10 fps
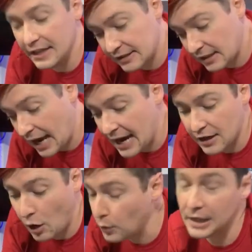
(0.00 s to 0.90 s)
this
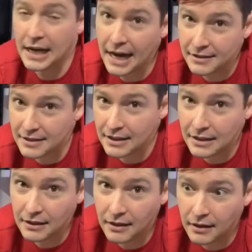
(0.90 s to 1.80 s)
ha only has
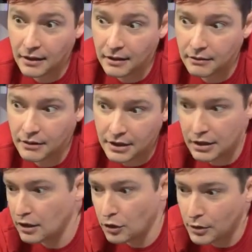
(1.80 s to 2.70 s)
the, uh,
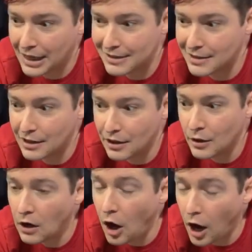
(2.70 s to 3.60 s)
it only has
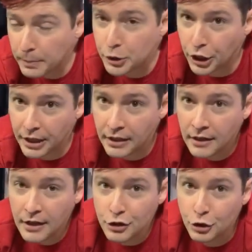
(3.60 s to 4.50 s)
the
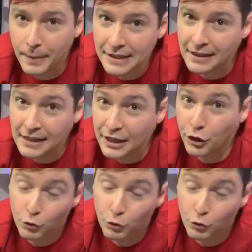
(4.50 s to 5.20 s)
option to basically